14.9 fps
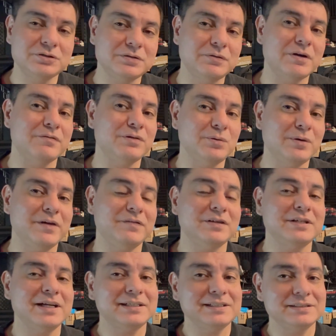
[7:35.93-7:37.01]
of the way of
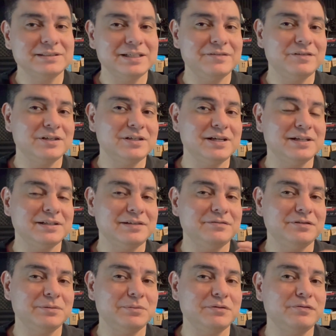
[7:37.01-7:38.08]
connecting, instead of connecting
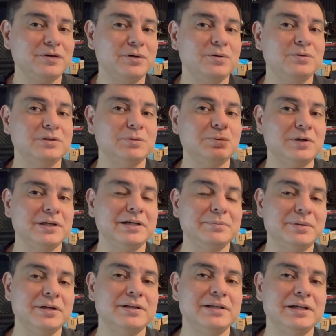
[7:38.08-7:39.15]
from the phone to one
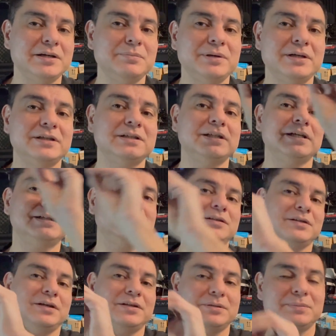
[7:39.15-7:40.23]
earbud, earbud connecting to
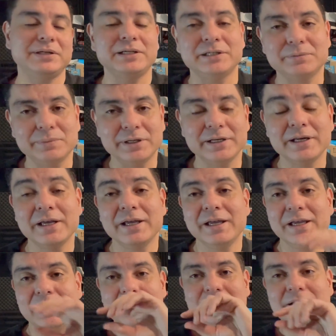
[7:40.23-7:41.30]
the other earbud.
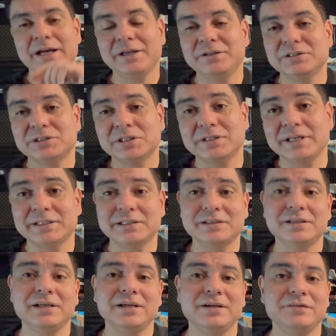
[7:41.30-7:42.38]
Now you just
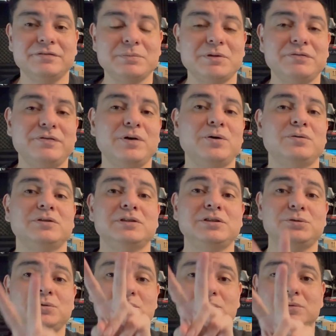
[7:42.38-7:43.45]
connected from the phone
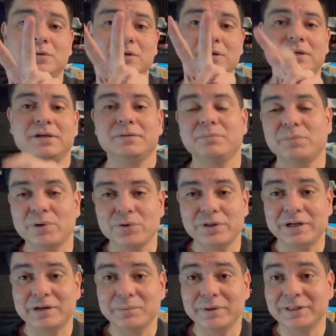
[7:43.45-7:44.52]
to
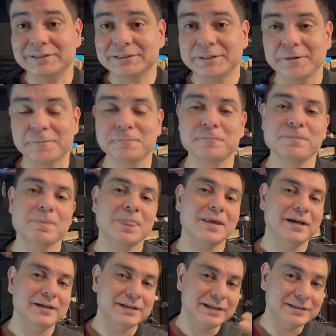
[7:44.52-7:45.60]
both earbuds. So
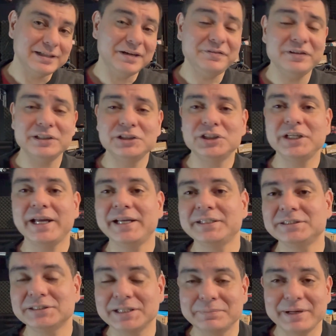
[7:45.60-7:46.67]
it definitely
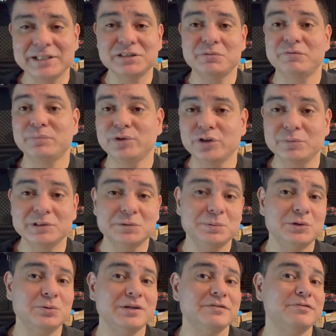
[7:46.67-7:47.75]
changed and made some improvements
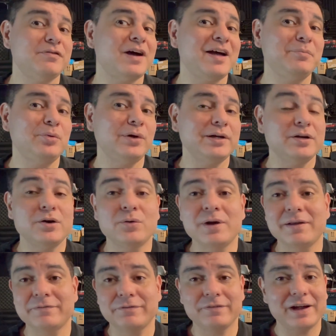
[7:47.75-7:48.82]
between 5.0
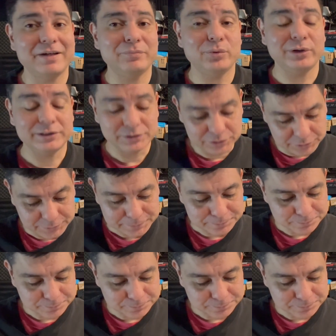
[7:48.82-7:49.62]
and 5.2.